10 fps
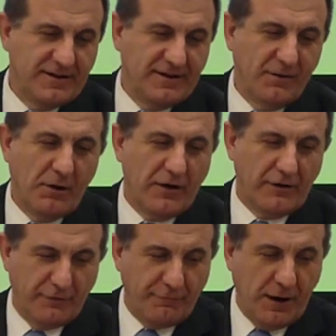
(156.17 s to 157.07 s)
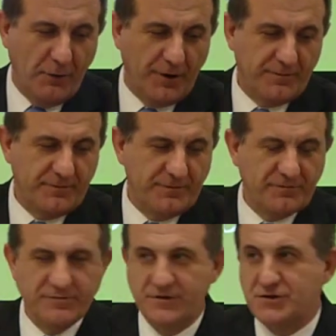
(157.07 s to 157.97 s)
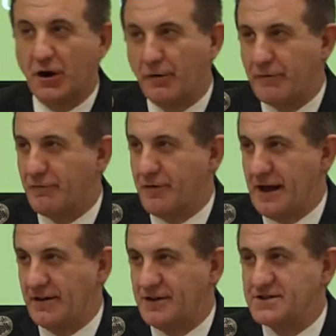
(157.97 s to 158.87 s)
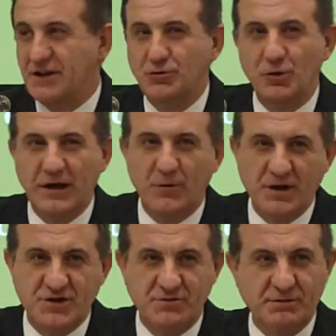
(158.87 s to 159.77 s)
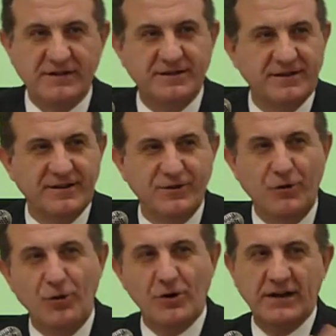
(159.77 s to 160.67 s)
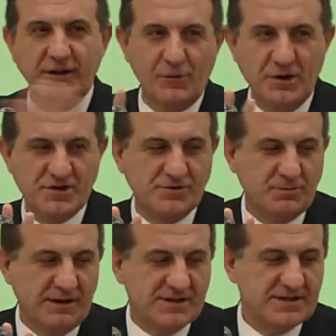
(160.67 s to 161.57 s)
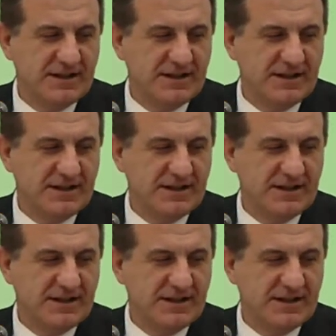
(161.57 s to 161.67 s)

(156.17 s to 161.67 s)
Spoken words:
a model of power. Sorry for that. These are two equations, but don't look at the equation, please.